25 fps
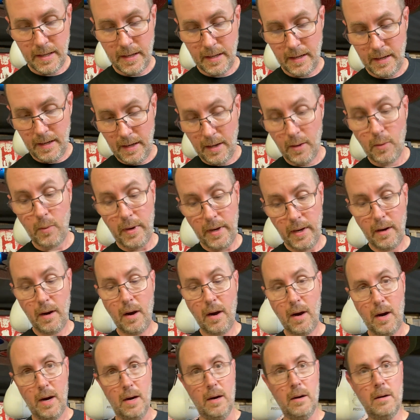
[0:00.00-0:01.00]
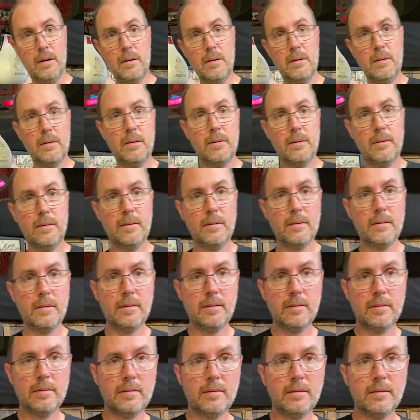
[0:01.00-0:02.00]
Here we are,
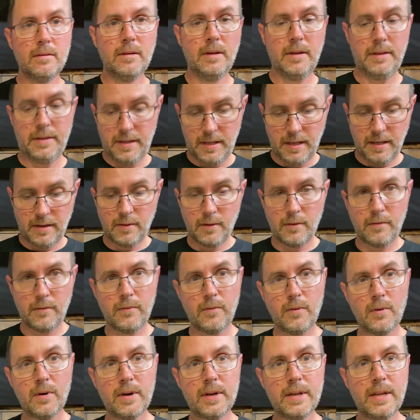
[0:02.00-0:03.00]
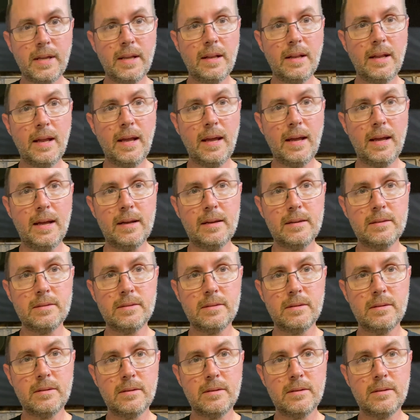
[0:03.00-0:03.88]
the Evo 14X.